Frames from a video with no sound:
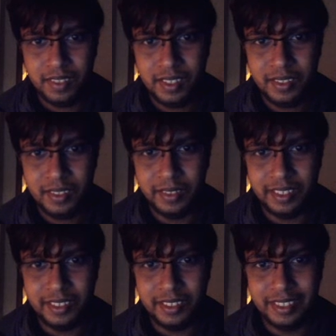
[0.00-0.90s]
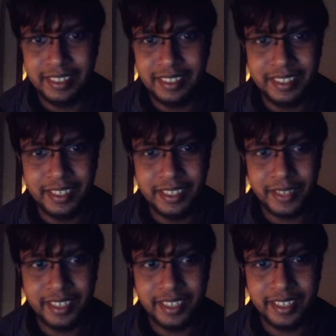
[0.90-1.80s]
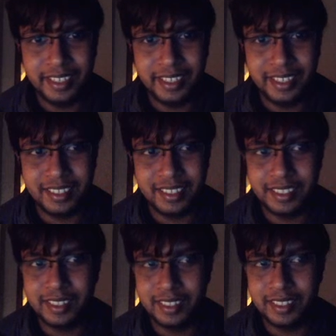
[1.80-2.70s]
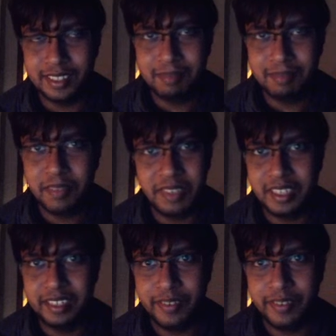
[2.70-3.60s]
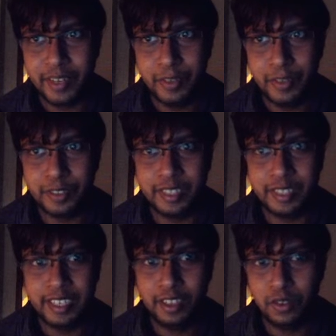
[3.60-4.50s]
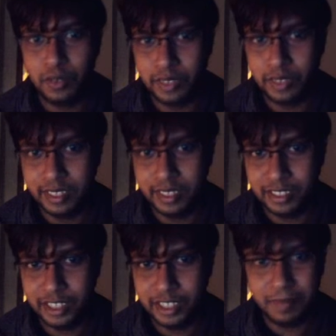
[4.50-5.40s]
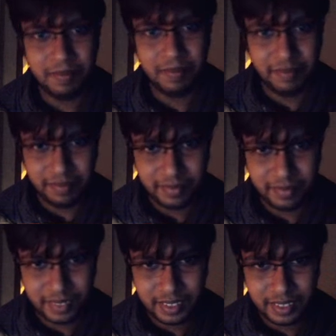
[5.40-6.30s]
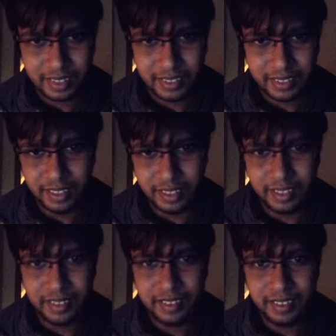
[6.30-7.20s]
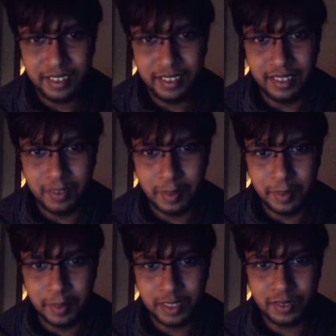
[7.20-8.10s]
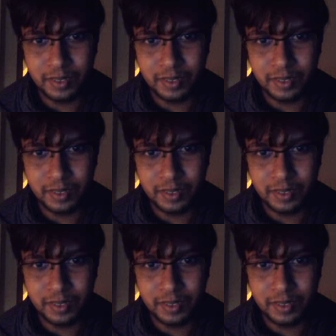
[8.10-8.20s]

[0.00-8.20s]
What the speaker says: okay, so here you can get the idea that it's definitely an evacuation. They headed off to the train station, yeah, and we'll be departing soon.